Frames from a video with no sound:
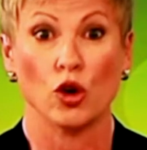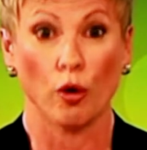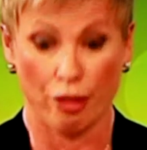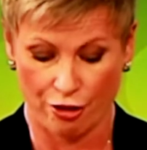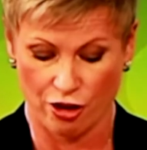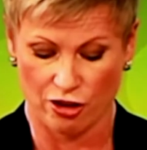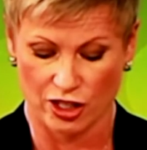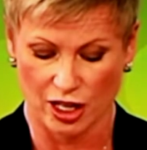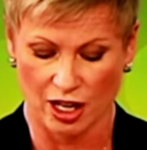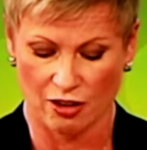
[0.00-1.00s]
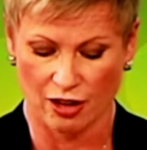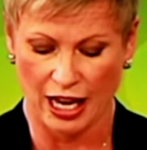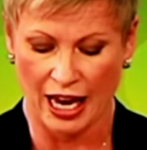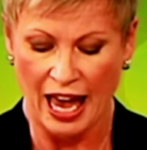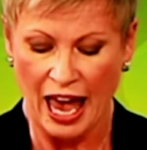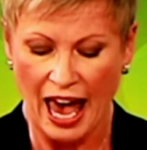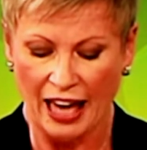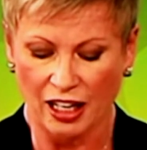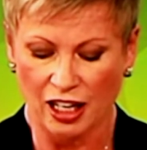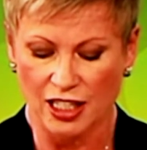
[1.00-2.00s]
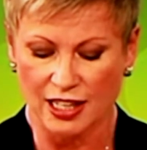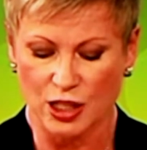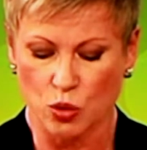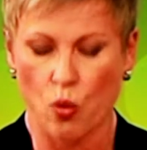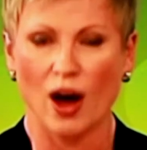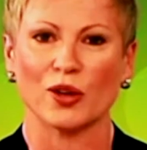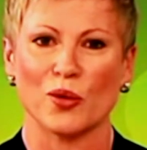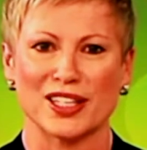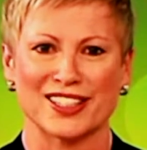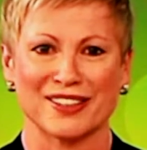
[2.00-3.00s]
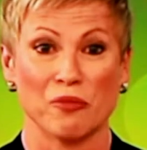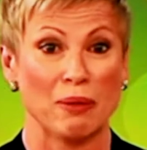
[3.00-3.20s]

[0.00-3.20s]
Your third, yes. Okay. And can I just ask one question,